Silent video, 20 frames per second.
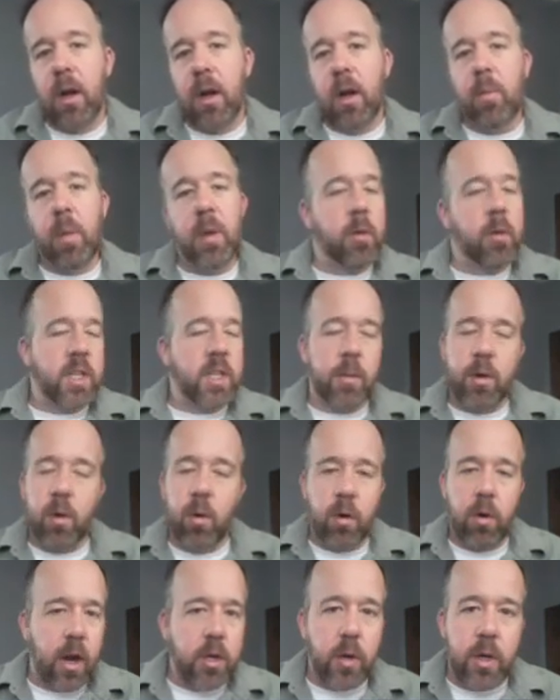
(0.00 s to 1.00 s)
but the receptor
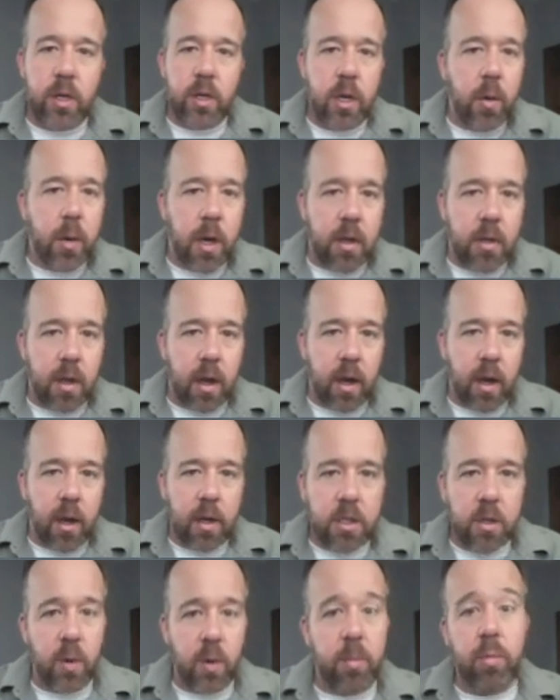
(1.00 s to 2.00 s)
won't actually do anything.
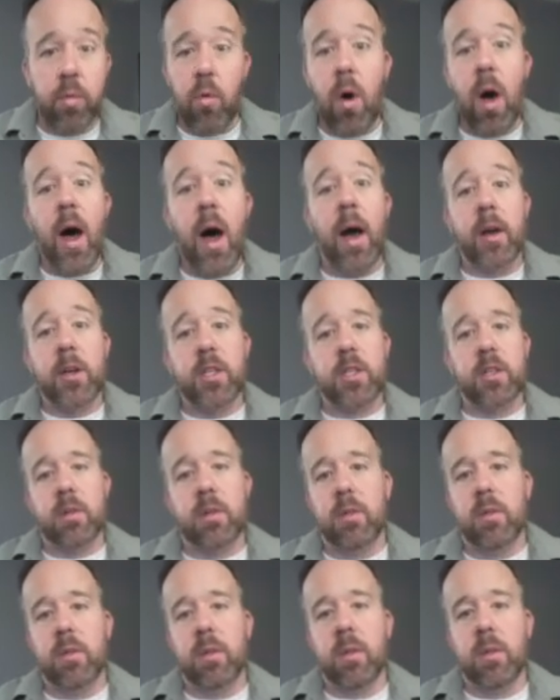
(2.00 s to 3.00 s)
So it blocks
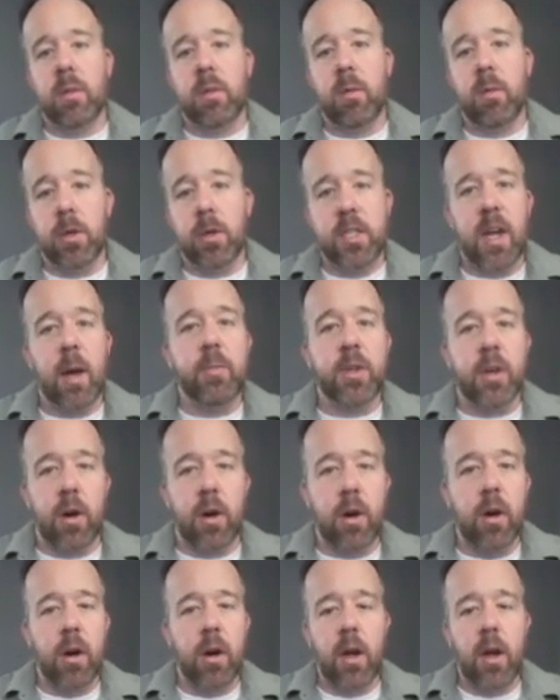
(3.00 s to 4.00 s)
the receptor
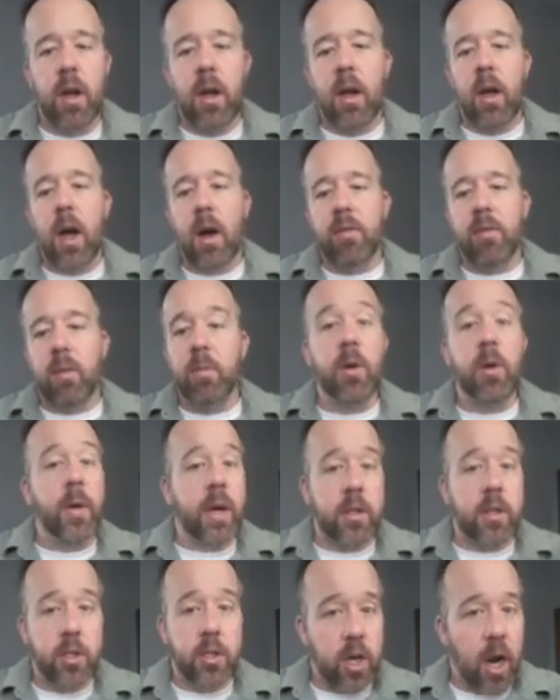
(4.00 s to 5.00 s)
from doing
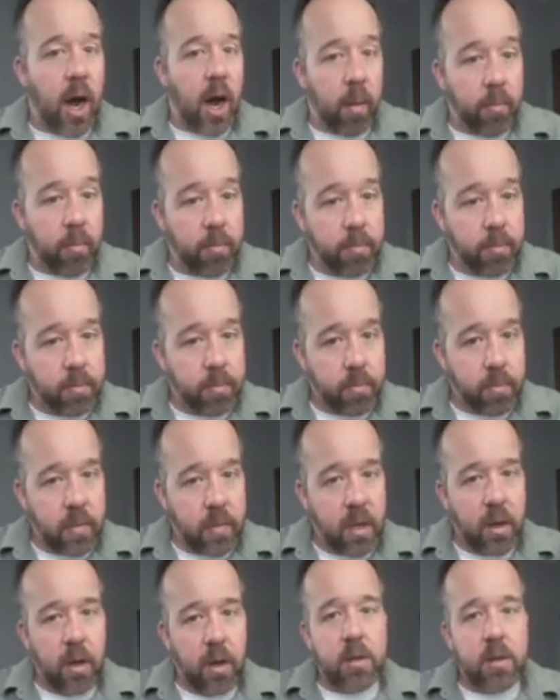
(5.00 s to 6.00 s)
its job.
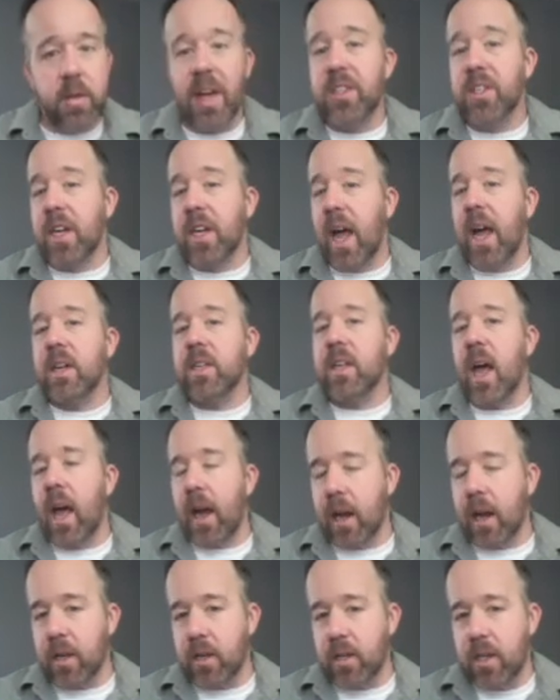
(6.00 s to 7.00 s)
So that's an
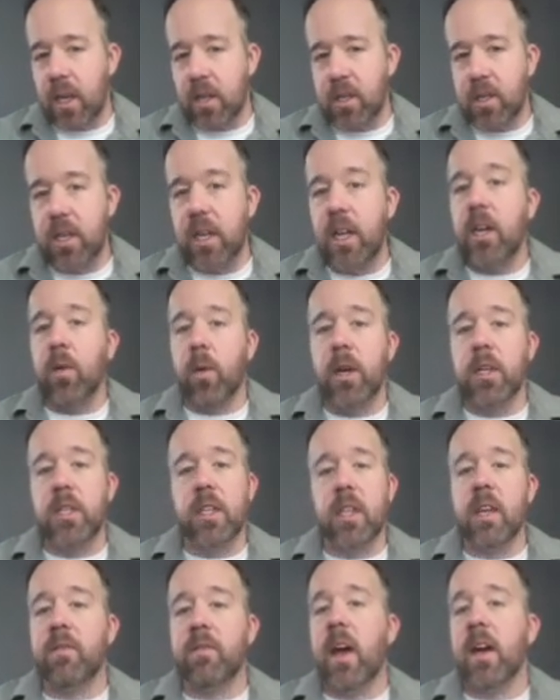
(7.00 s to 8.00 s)
antagonist. It's decreasing
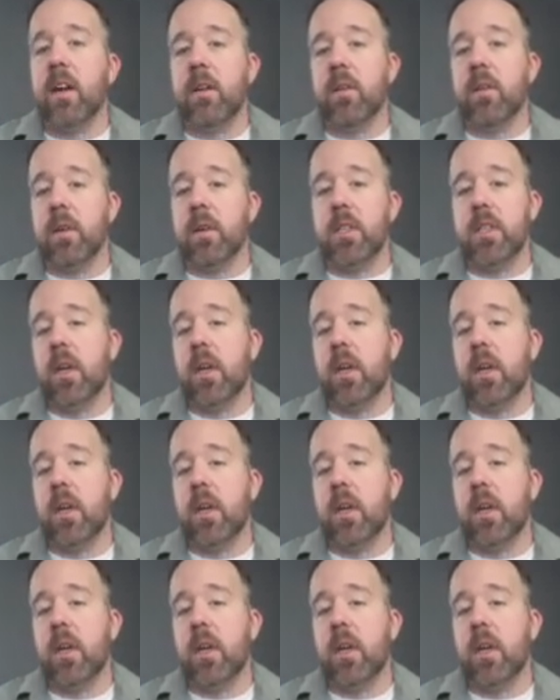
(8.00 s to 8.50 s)
the effectiveness